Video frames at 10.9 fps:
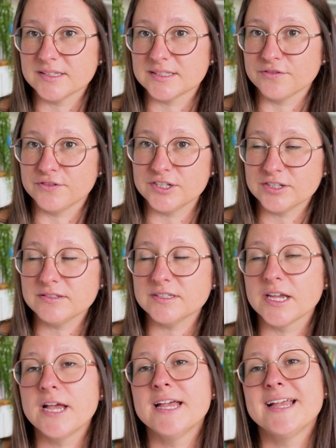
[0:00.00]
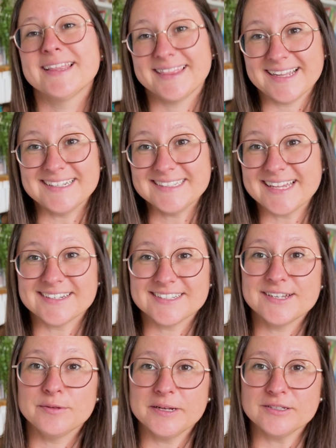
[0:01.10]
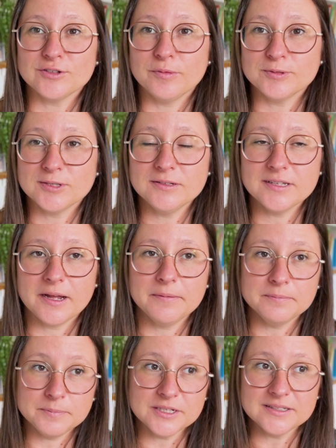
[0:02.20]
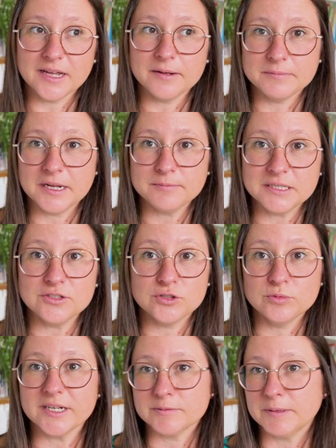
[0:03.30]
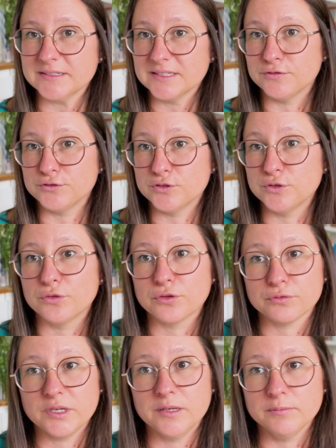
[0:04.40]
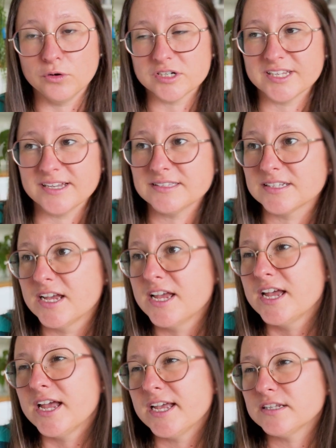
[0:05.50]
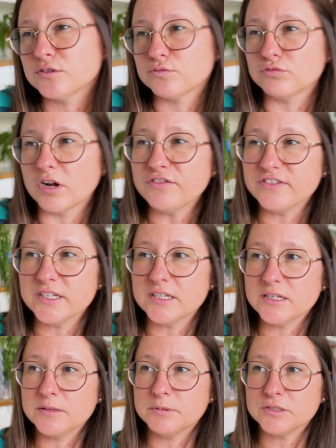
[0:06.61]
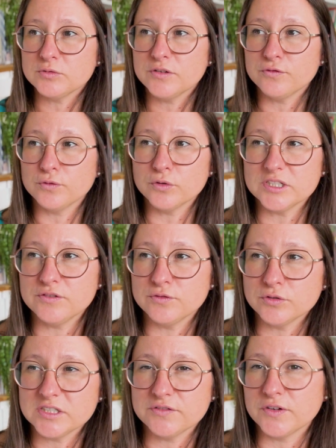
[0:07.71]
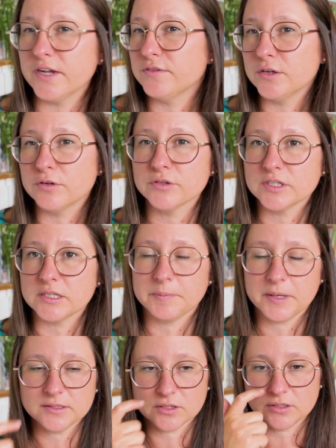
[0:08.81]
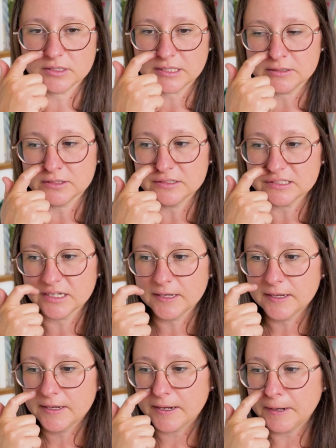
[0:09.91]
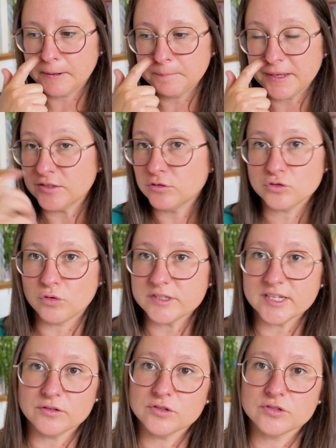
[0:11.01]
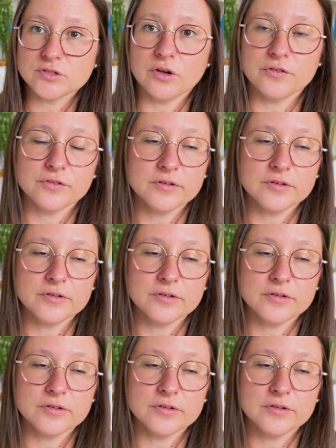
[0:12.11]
sufficient. That is actually the best option, but that might be too expensive to do 3 mock tests. It's roughly between 45 euros, it depends on the centers, and not all centers offer